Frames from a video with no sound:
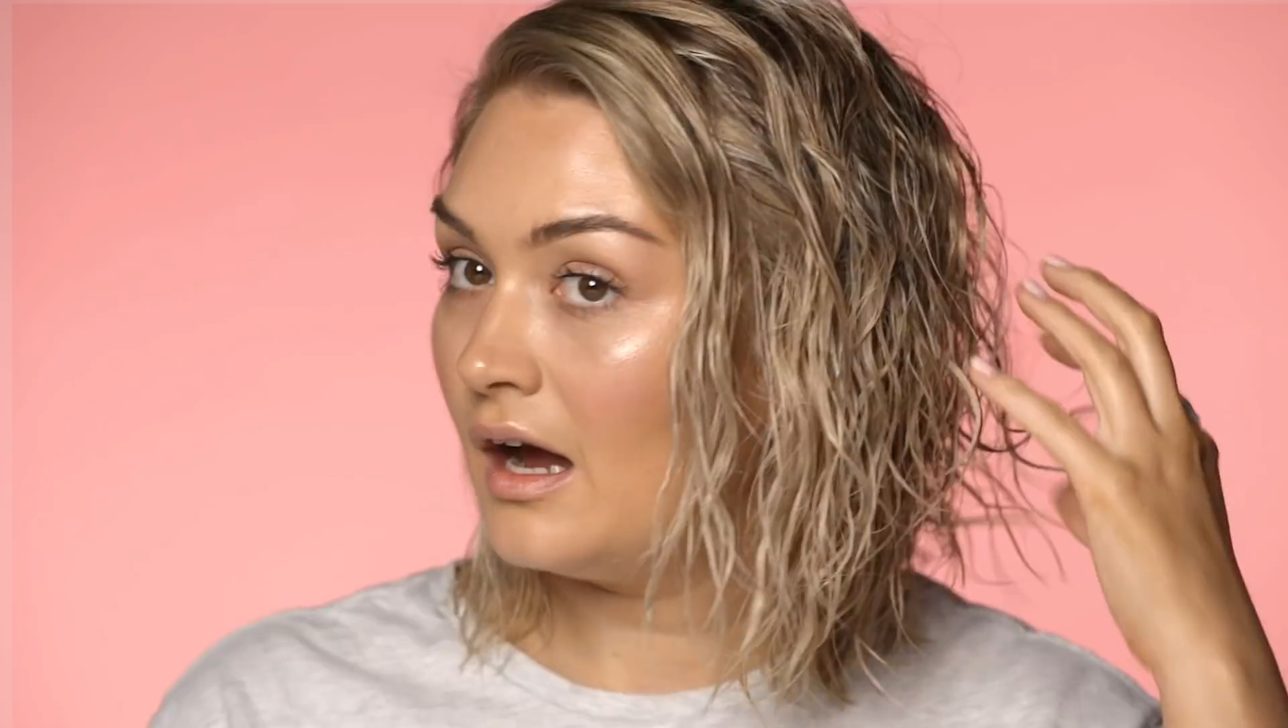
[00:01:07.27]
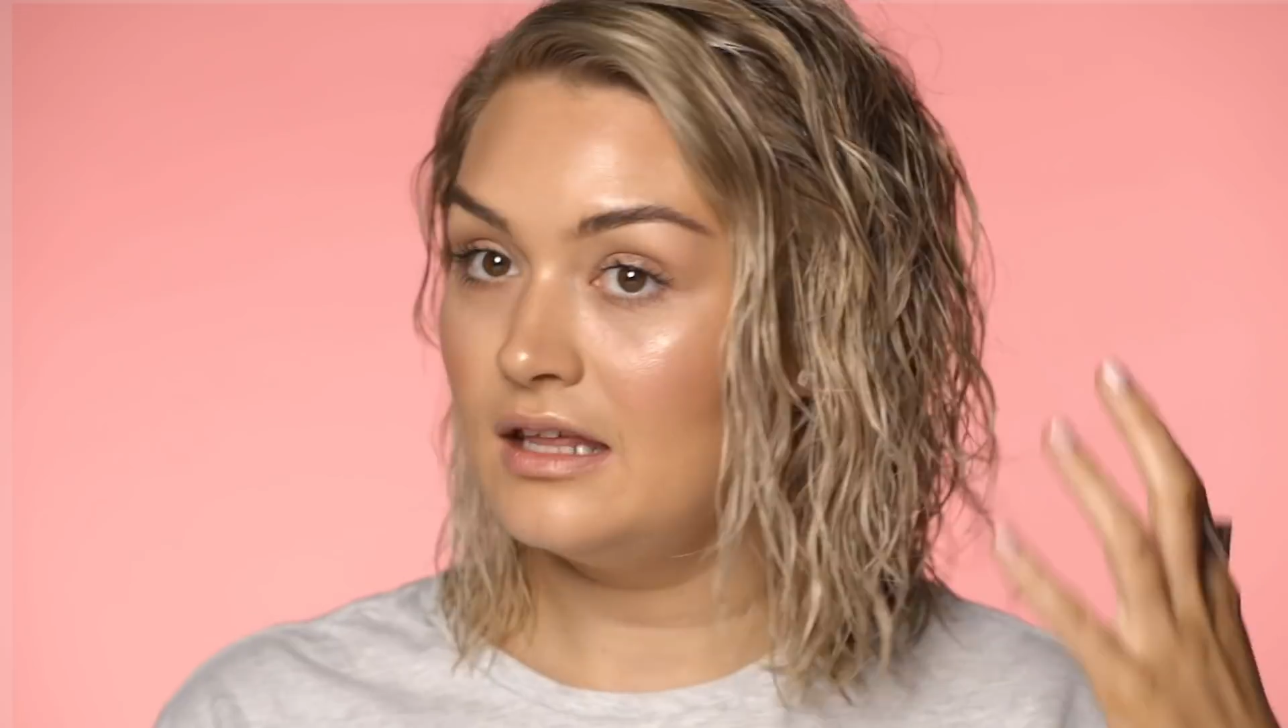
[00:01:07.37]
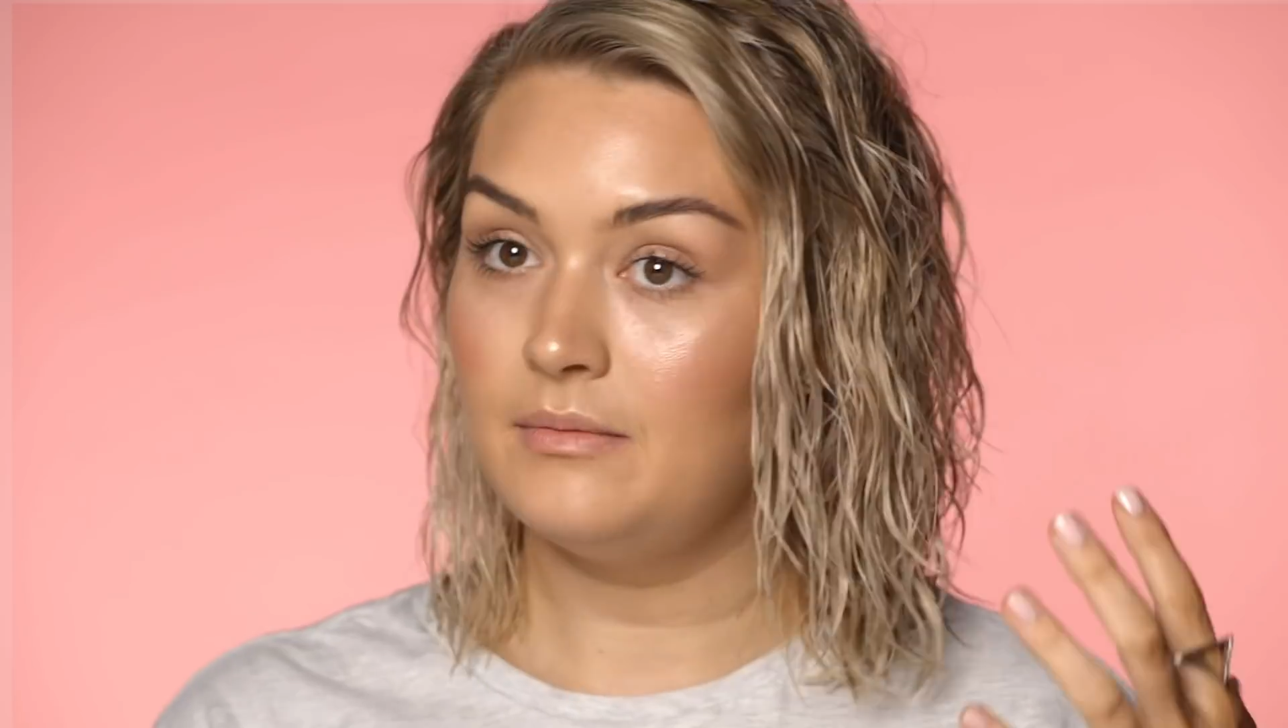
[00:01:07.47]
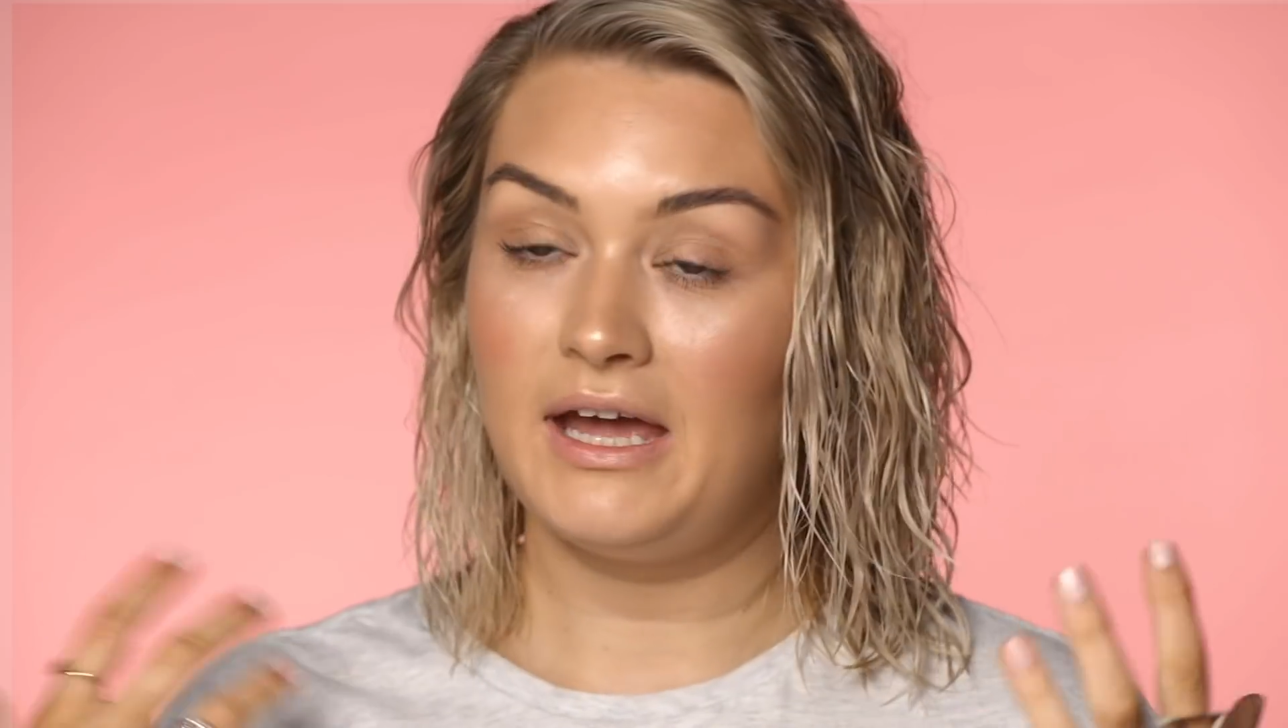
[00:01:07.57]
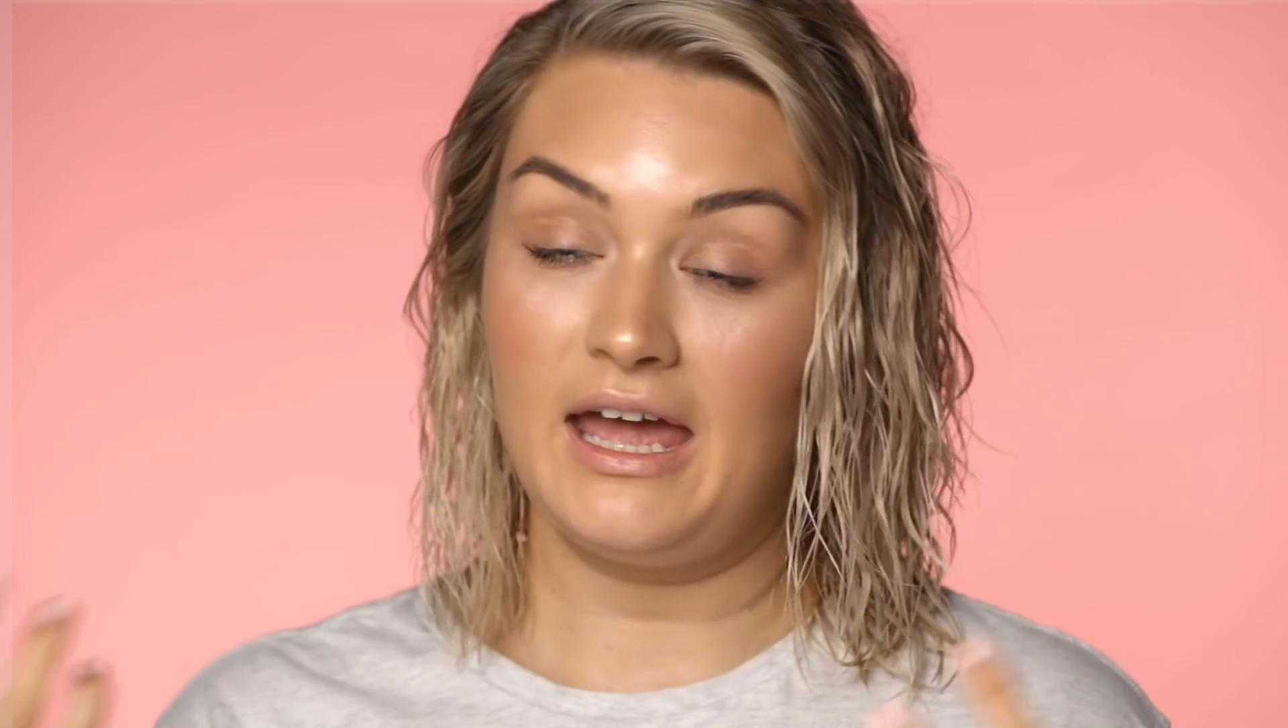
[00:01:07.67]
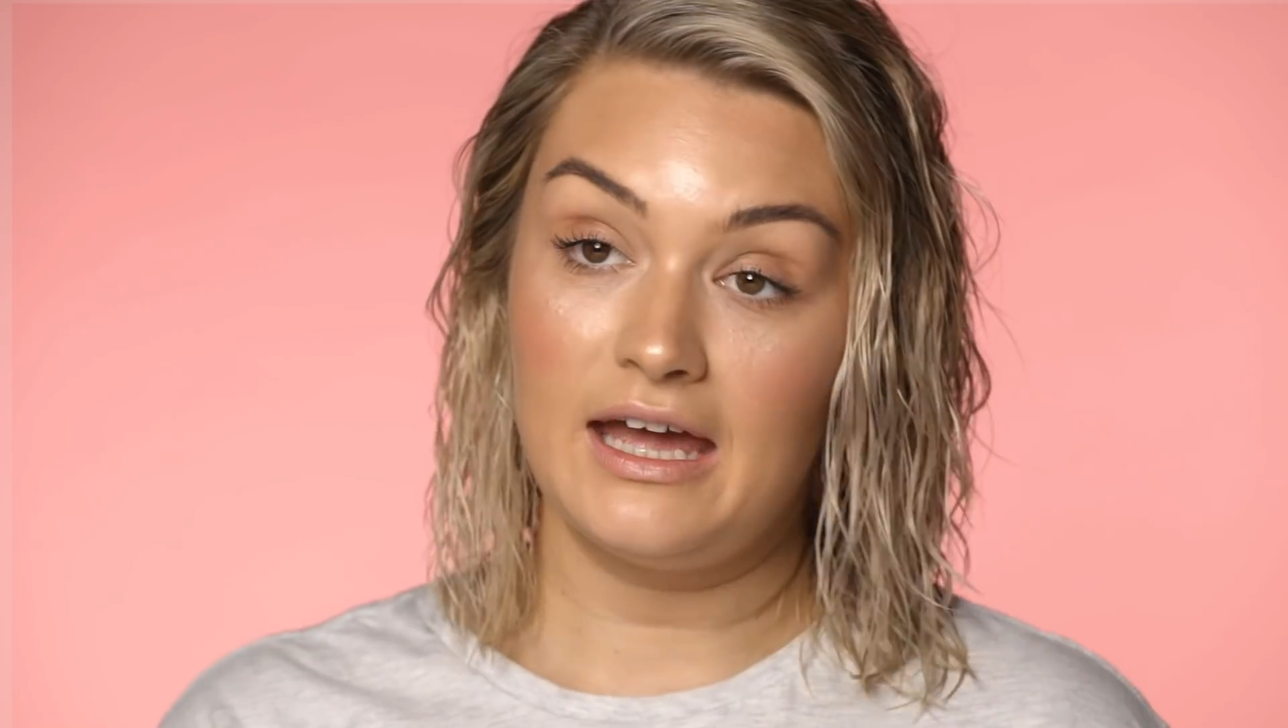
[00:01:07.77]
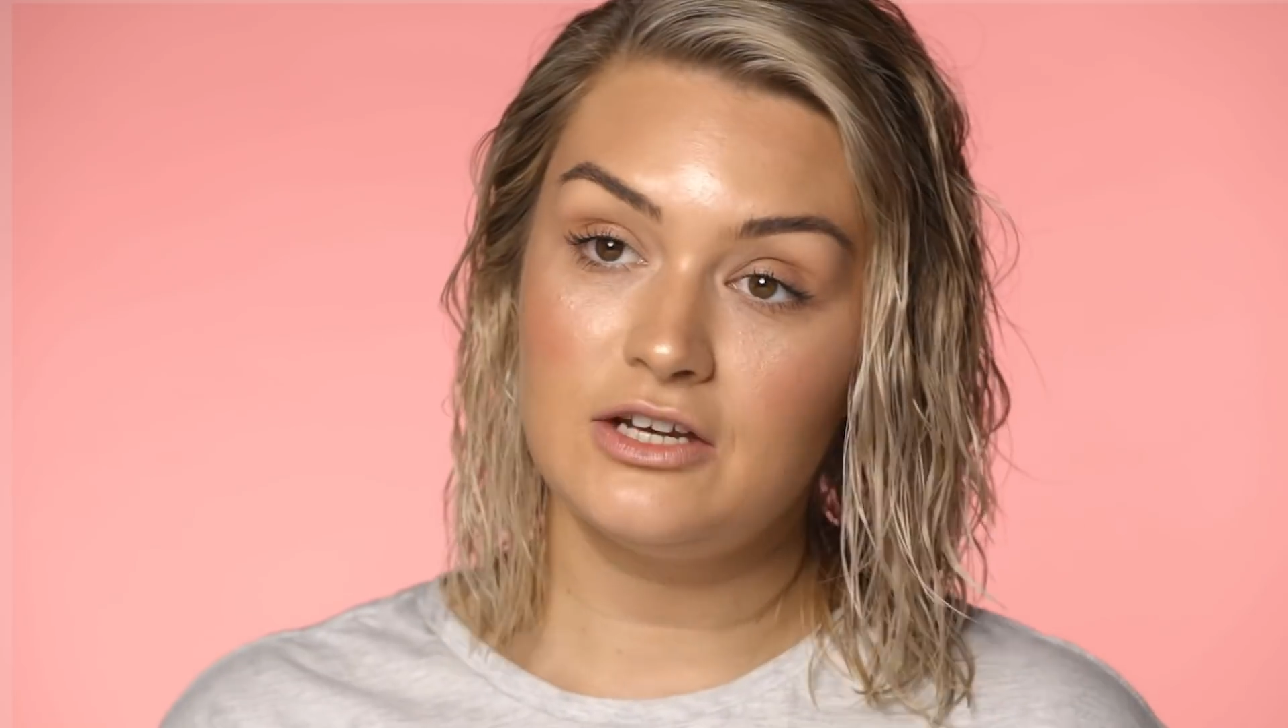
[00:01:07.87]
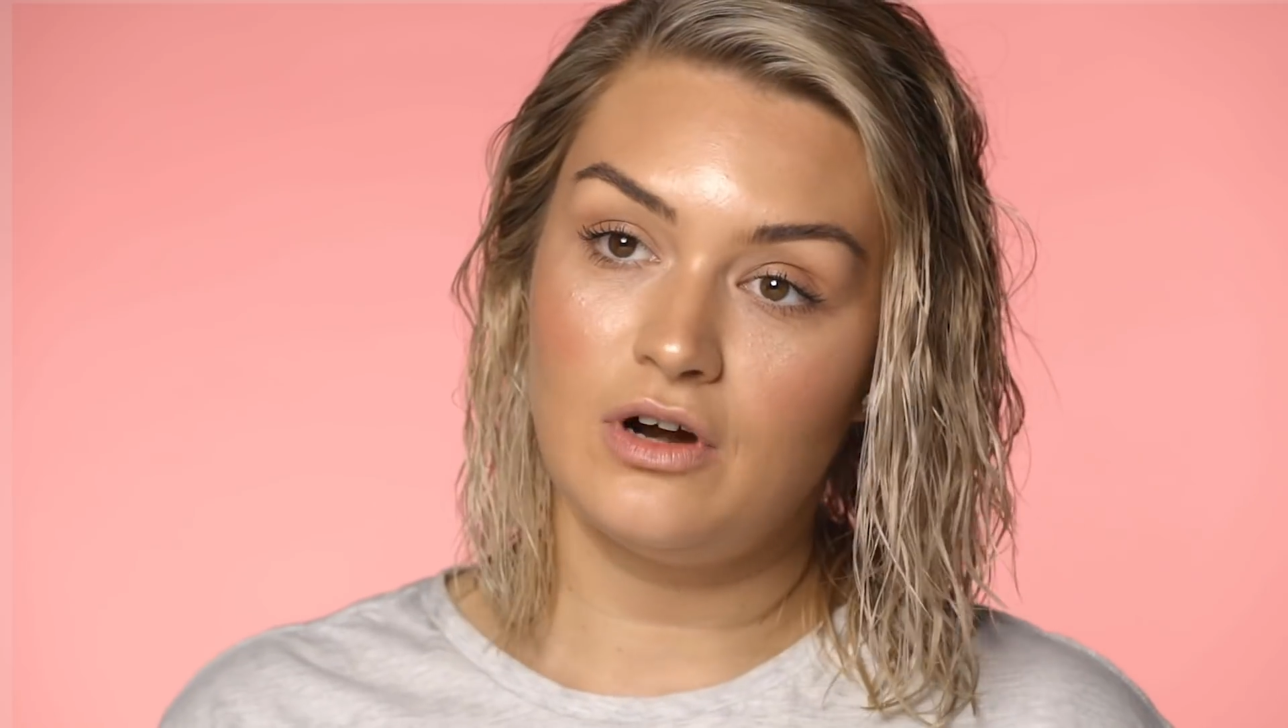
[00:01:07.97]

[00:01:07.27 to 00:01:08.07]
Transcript: either by air